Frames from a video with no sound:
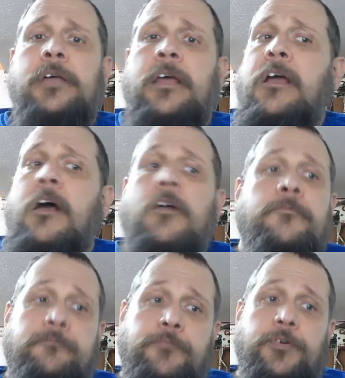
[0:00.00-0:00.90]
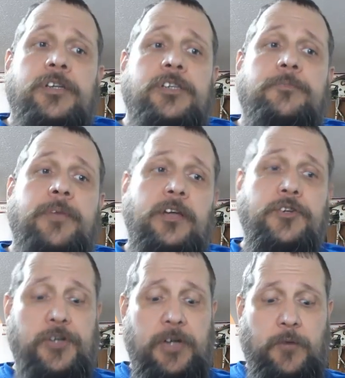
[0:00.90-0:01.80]
say our
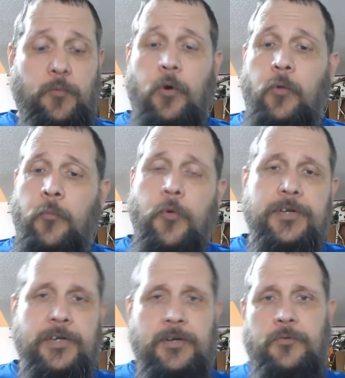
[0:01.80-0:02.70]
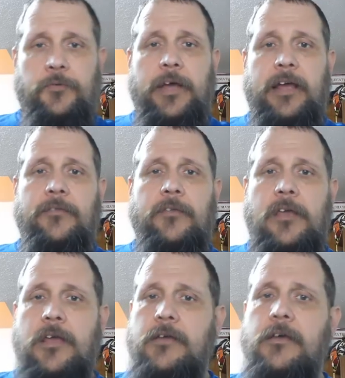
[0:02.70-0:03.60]
participation in World War II and
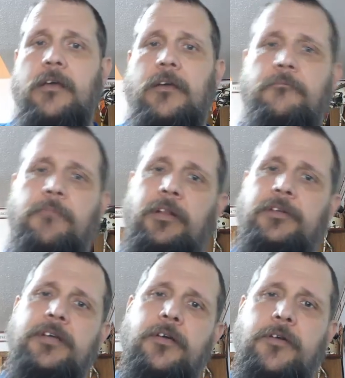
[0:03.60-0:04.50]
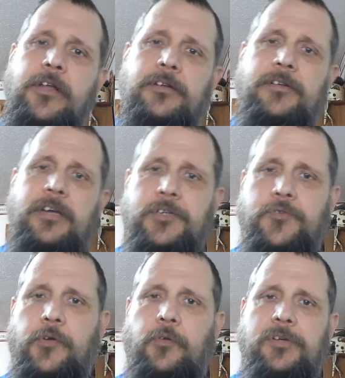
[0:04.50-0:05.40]
the
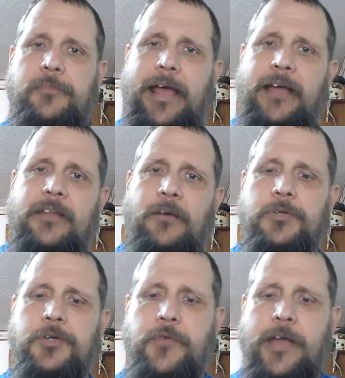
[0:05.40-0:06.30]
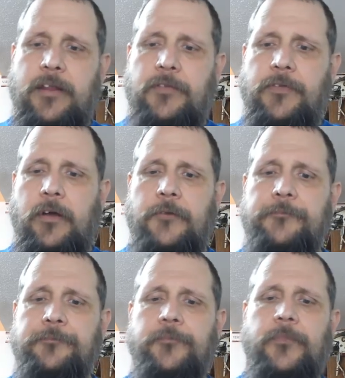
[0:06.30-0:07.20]
military-industrial demand that was created
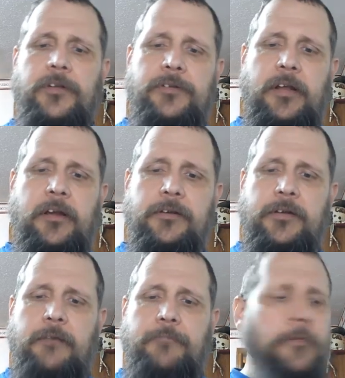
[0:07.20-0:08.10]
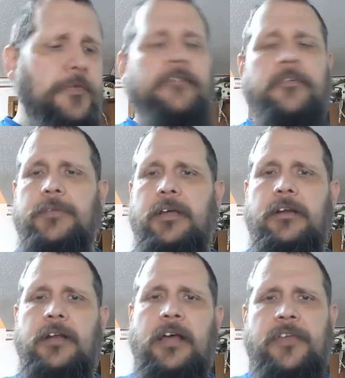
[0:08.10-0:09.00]
there did it. Both of them
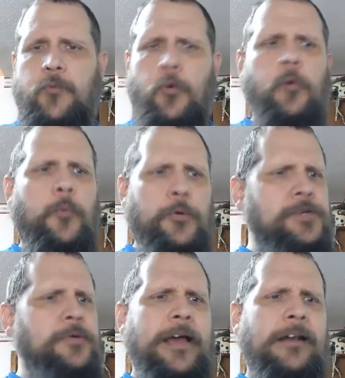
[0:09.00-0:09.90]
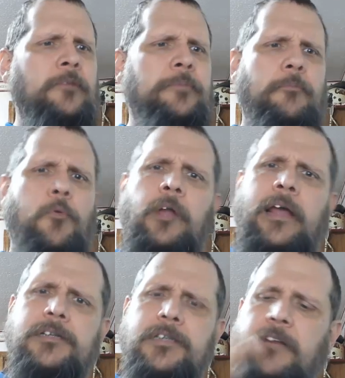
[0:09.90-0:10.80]
did it. I think World War II had a little bit more
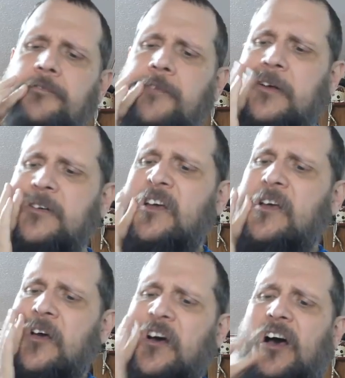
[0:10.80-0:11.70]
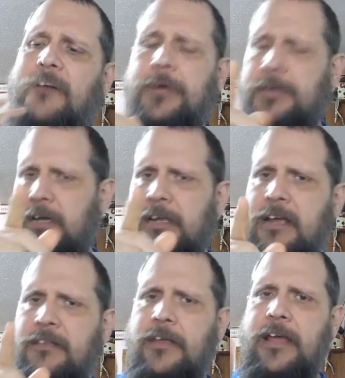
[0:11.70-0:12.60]
lasting effect. But
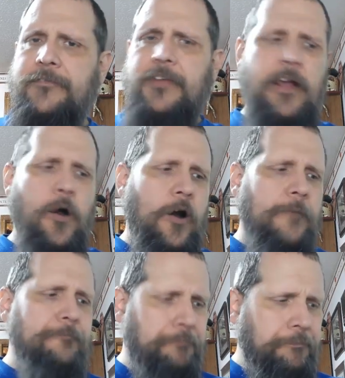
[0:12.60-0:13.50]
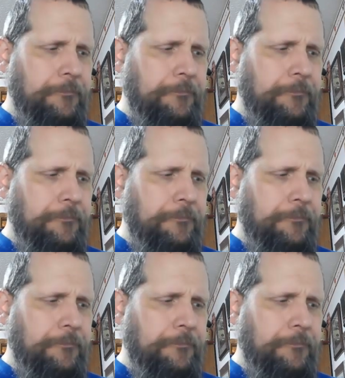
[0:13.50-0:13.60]
again, the FDR